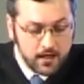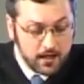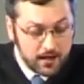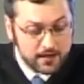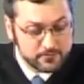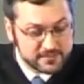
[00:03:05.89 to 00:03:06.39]

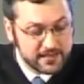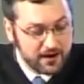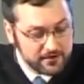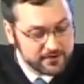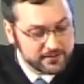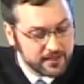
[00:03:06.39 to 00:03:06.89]
I was
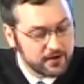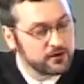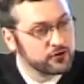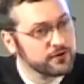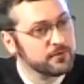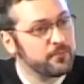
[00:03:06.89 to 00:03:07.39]
carrying that
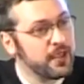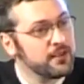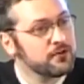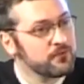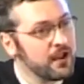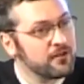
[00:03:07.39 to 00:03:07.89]
hurt and pain
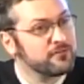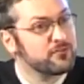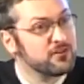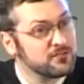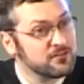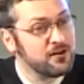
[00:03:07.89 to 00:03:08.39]
around for
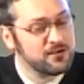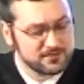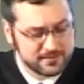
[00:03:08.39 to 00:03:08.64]
a long